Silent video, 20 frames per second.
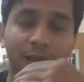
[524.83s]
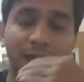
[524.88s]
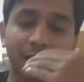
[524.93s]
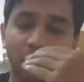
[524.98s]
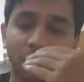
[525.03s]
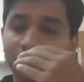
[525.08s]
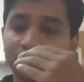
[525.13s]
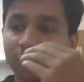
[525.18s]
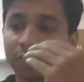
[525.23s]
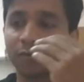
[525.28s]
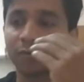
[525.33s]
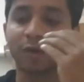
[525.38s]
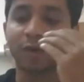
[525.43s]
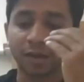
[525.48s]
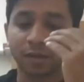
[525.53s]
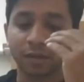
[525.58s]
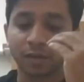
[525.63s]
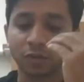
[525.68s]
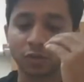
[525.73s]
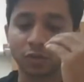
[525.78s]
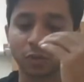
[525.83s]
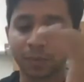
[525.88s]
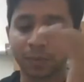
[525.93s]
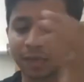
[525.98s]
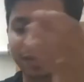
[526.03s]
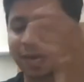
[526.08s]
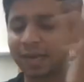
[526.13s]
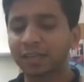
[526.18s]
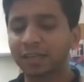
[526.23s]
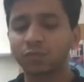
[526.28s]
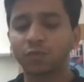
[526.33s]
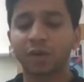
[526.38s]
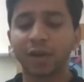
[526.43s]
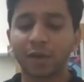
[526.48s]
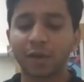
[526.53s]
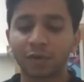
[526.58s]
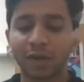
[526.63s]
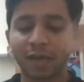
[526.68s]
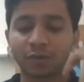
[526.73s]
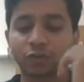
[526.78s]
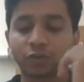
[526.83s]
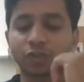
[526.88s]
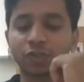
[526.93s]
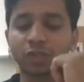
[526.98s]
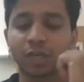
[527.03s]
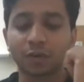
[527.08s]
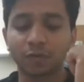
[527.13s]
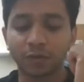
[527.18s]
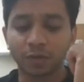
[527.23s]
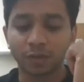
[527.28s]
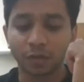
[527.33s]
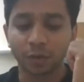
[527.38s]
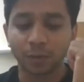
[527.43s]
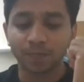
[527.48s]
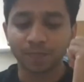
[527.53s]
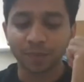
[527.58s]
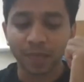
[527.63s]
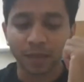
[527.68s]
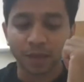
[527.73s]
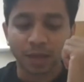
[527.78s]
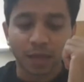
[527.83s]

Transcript: like, you know, when we write an SOP, and that is what I would like to share with you.